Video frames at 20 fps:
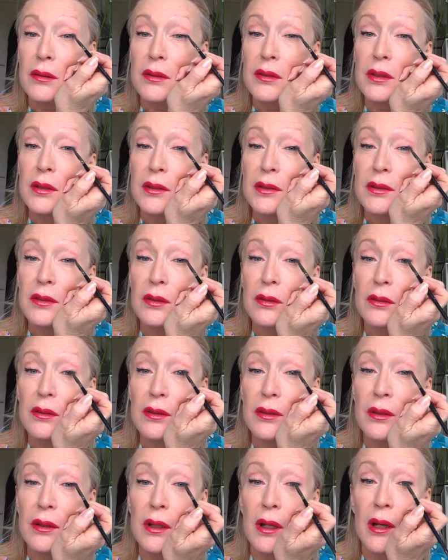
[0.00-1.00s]
just
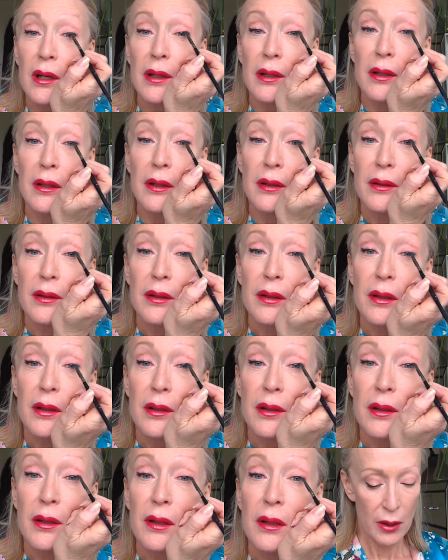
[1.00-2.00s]
onto the eyelid,
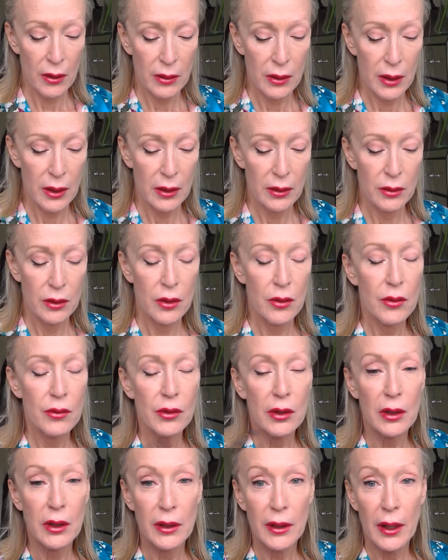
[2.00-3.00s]
and then
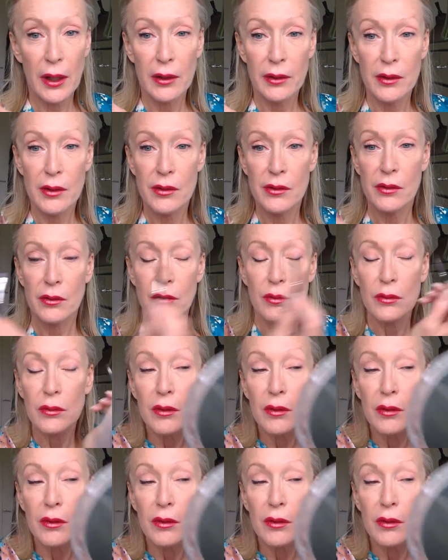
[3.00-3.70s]
using again this